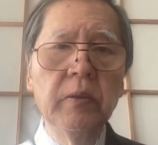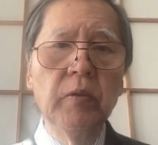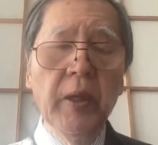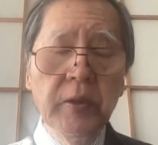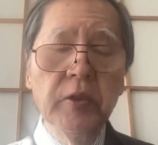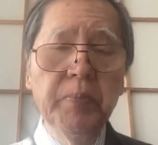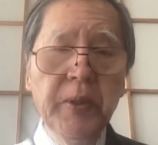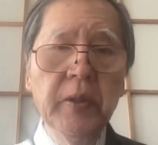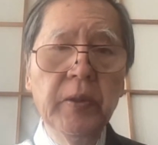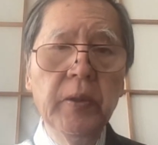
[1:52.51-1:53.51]
try to
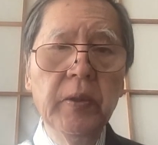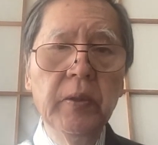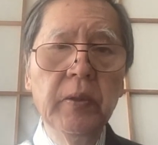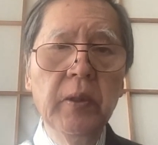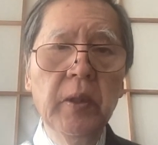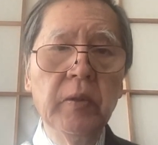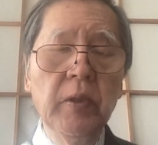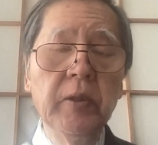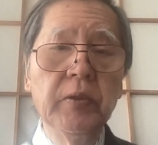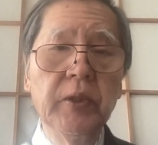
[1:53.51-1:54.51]

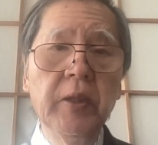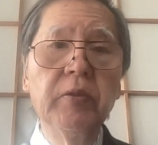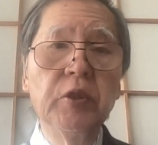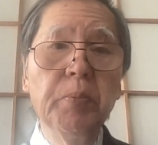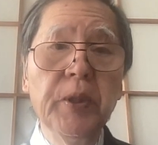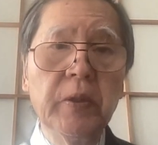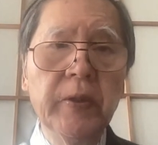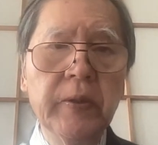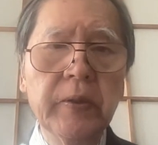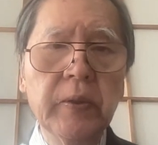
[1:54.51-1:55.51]
start to speak
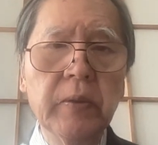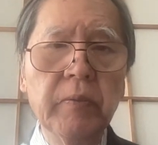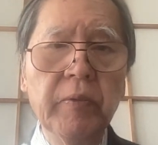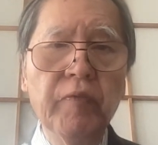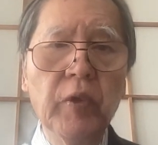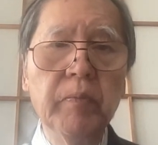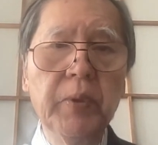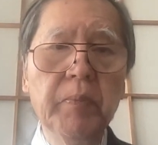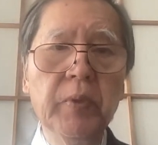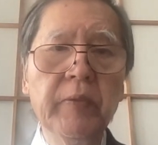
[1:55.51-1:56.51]
with foreign
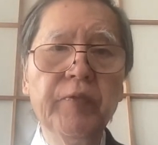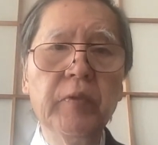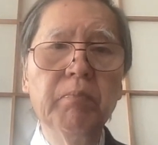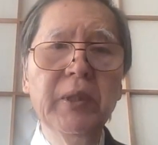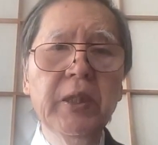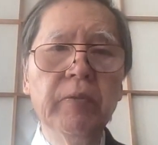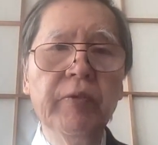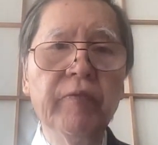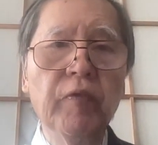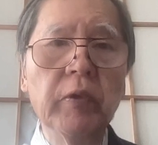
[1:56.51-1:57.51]
people if you meet
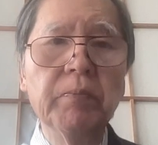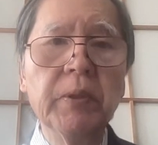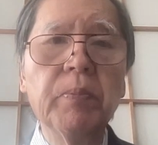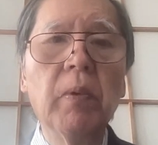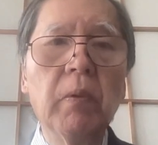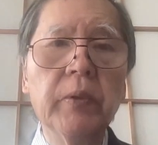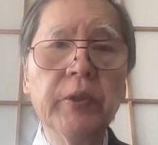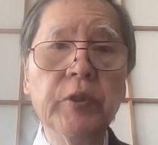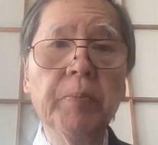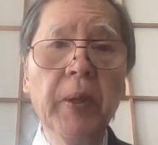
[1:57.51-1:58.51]
with foreign people
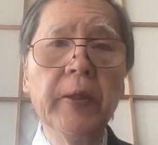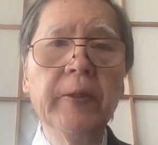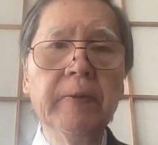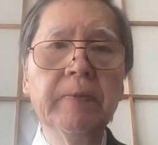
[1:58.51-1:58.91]
in Japan.